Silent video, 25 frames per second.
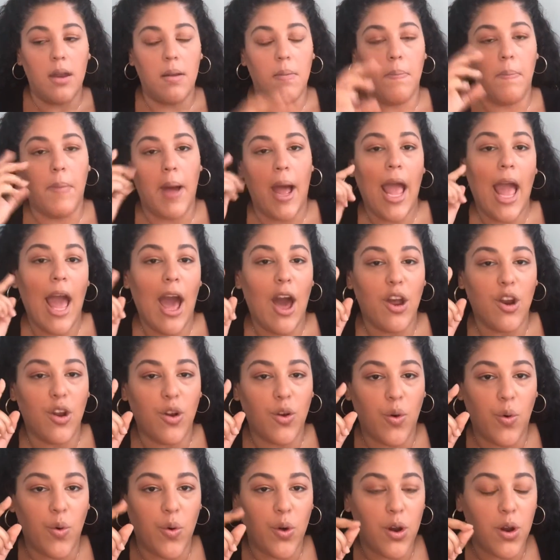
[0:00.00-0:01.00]
my outer
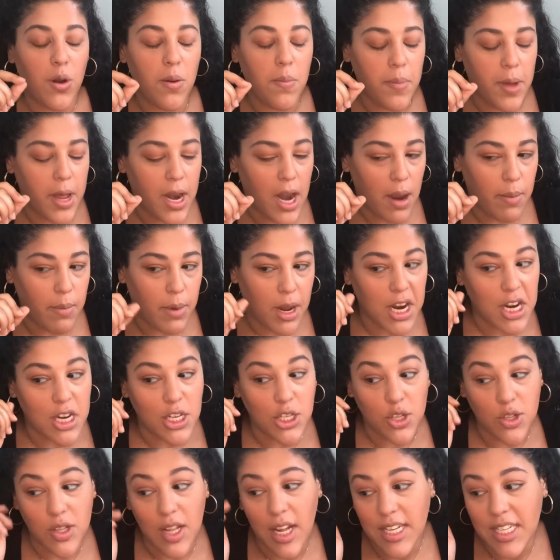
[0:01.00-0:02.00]
corner, but I'm not gonna
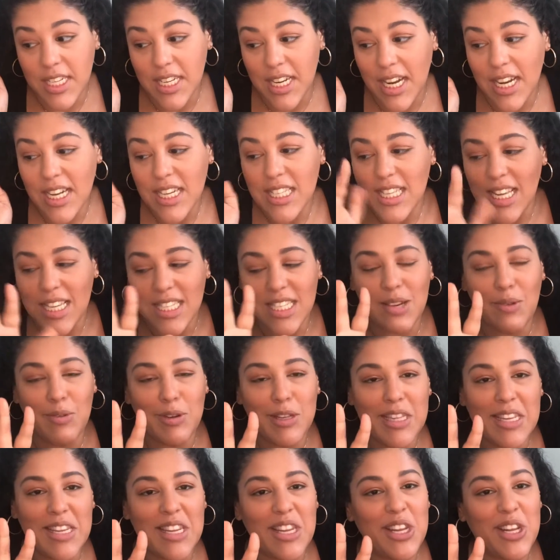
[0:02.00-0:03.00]
do that today because that's not
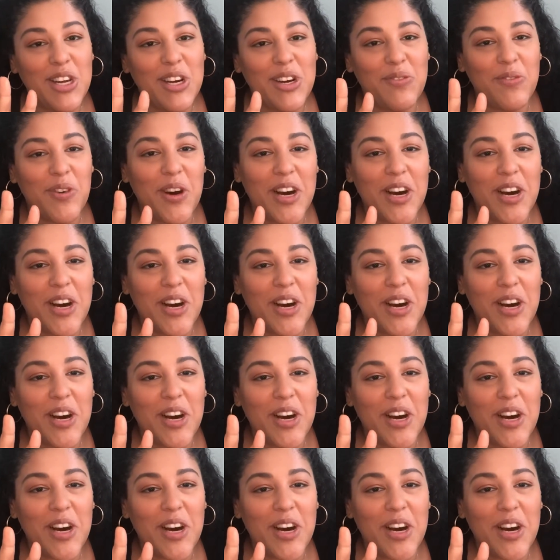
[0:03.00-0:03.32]
what the look